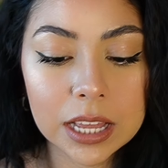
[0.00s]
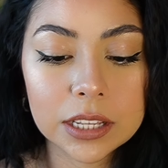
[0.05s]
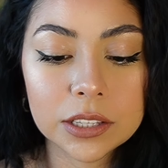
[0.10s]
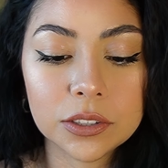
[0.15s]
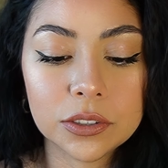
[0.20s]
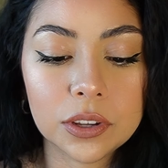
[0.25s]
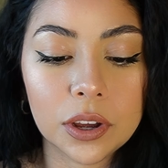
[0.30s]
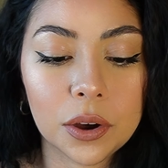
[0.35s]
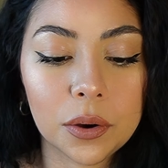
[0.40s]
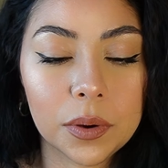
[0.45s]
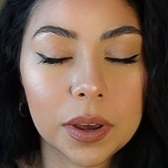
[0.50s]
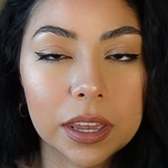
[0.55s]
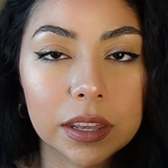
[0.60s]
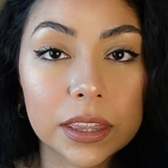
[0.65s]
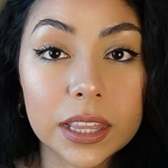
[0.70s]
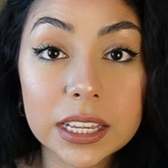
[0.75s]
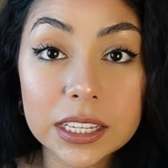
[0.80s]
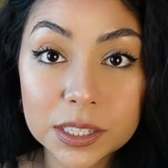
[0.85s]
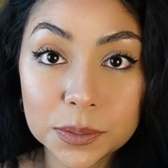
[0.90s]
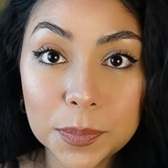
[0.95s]
So
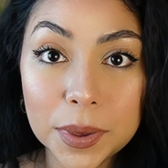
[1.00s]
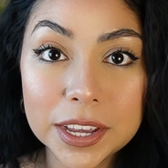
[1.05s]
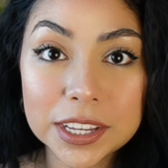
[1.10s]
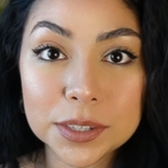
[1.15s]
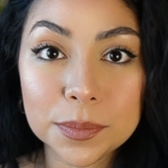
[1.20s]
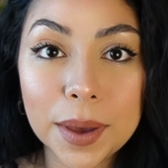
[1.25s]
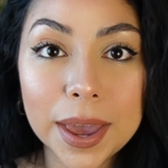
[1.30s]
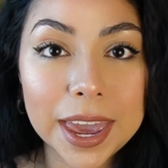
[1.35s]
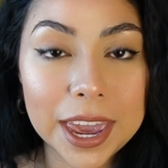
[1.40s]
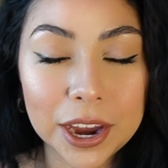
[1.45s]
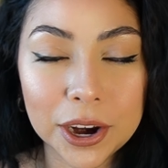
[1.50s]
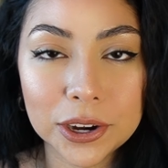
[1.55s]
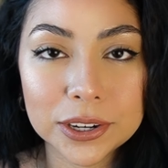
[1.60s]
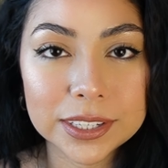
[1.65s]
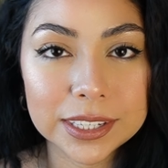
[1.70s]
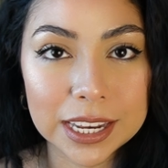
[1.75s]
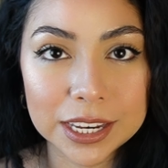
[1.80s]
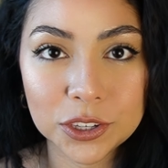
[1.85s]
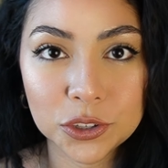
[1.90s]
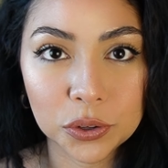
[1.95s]
this makes my hair
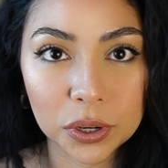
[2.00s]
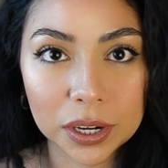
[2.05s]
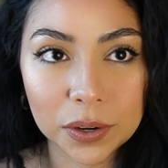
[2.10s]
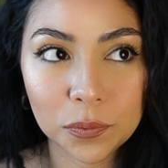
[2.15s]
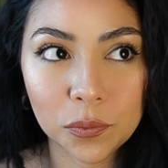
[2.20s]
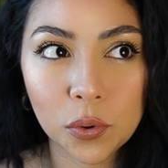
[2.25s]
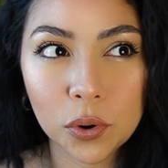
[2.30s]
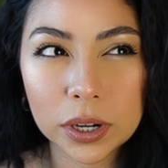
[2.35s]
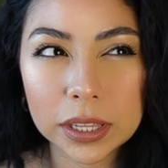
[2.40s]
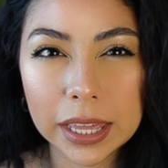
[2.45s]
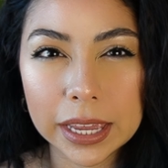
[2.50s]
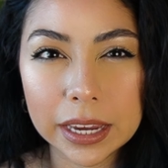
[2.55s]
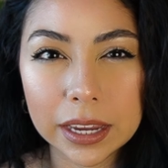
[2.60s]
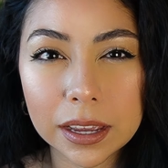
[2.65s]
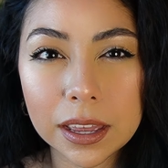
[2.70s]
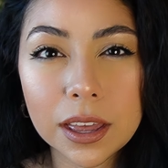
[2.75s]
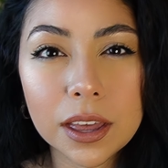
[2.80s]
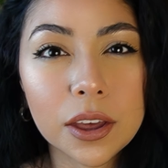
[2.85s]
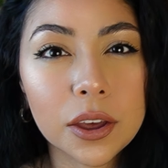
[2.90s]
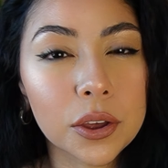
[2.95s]
stay straight for
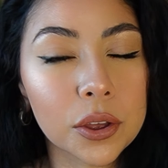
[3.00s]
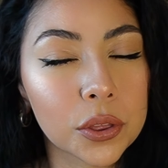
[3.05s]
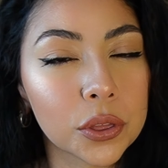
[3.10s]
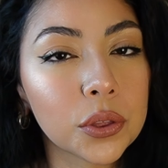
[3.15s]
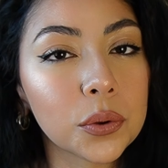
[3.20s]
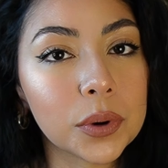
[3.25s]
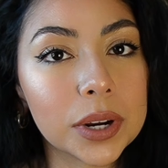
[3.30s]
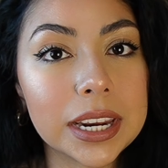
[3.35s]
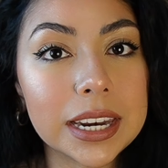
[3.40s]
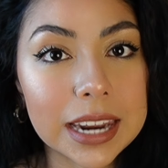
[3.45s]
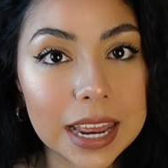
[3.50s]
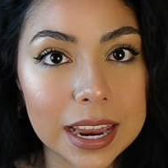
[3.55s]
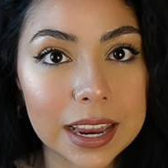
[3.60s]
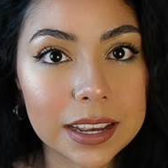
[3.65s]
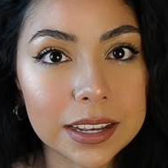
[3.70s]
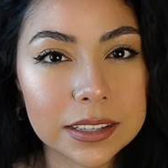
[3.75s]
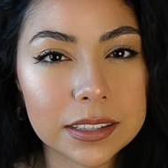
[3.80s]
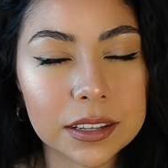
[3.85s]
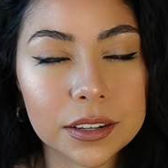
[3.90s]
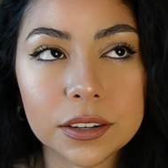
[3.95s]
like 3
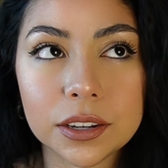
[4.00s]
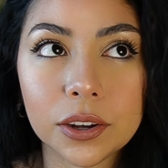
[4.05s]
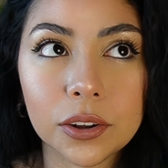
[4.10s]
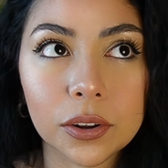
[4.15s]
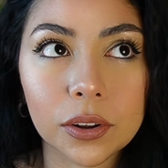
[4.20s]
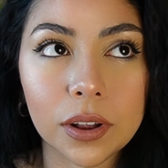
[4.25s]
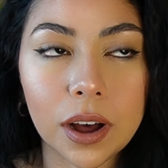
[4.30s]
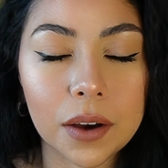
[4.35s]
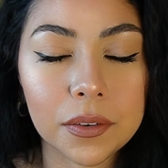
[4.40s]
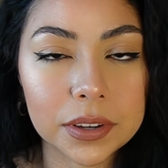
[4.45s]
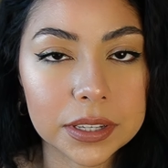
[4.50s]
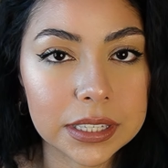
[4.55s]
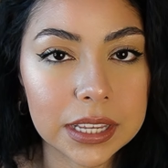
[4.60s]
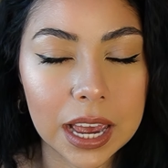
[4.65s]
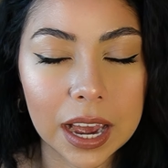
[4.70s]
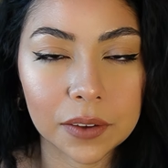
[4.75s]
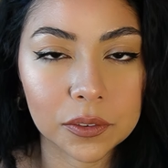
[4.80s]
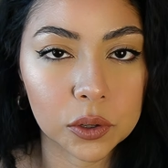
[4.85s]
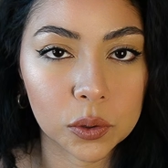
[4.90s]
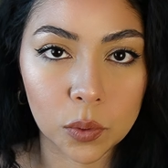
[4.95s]
days until
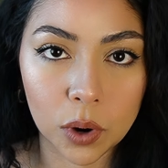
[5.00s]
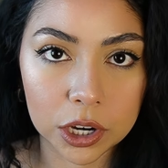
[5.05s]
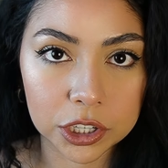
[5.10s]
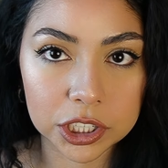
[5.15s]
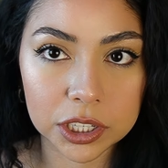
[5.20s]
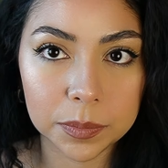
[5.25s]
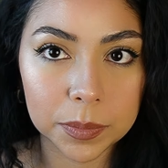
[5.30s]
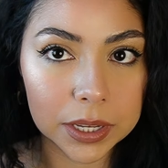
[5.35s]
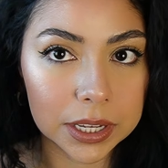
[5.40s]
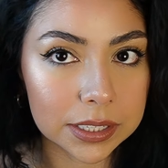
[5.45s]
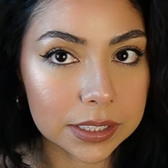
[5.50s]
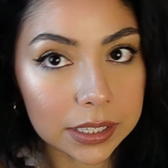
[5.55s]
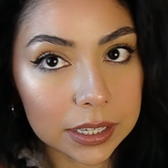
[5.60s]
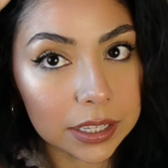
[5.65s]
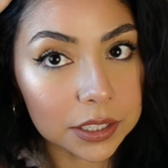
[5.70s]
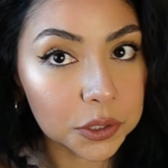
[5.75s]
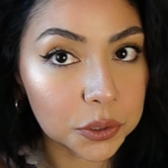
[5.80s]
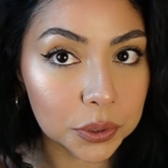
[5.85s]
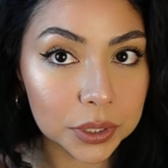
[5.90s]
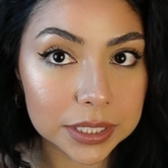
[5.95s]
obviously I have to wash it because it
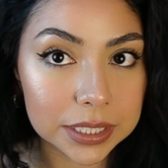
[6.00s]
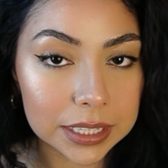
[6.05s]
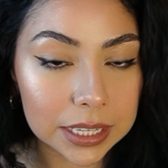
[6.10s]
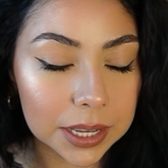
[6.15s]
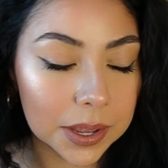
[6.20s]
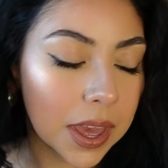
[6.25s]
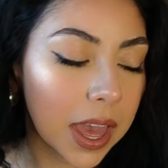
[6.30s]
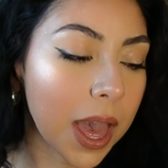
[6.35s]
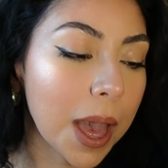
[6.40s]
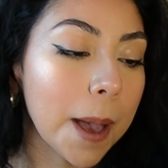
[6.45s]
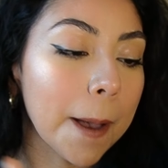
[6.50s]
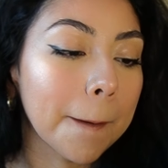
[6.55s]
gets greasy.